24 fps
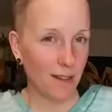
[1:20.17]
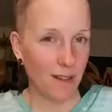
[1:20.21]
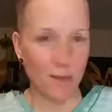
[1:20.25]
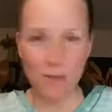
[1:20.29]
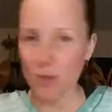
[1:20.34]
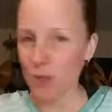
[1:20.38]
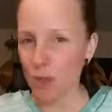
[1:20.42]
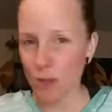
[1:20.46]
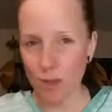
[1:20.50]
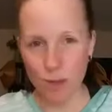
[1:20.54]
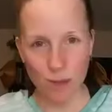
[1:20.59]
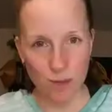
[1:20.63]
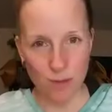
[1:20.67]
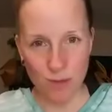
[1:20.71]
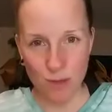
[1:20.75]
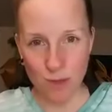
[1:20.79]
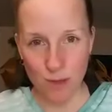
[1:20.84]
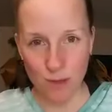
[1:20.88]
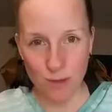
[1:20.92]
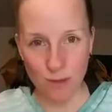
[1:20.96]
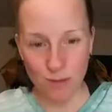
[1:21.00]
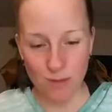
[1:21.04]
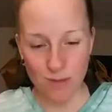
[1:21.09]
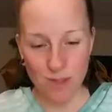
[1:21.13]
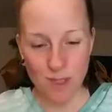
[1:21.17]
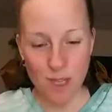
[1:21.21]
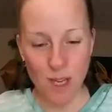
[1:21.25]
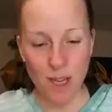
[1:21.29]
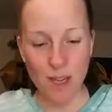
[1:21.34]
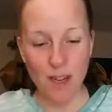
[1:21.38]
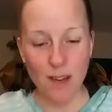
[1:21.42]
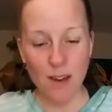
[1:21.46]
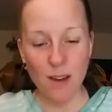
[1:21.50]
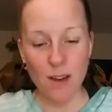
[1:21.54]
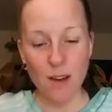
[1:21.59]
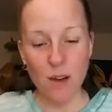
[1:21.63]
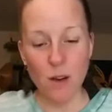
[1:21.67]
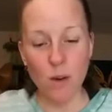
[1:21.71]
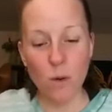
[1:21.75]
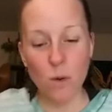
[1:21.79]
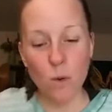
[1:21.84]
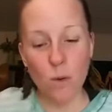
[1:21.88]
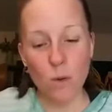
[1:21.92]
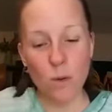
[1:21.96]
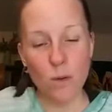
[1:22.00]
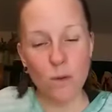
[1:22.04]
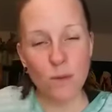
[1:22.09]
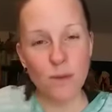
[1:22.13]
i'm sure you do
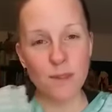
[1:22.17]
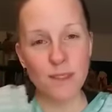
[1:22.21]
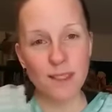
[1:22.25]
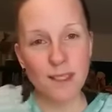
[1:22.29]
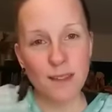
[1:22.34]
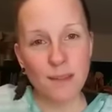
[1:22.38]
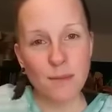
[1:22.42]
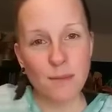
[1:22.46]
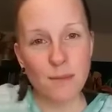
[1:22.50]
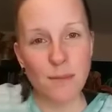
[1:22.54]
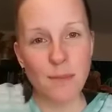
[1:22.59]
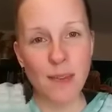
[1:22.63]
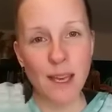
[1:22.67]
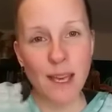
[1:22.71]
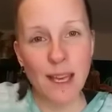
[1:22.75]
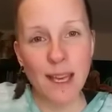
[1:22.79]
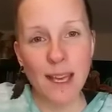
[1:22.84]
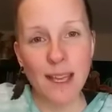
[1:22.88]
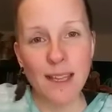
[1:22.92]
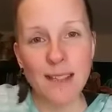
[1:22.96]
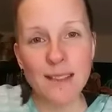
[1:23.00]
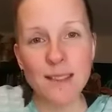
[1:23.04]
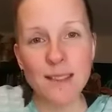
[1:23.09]
old men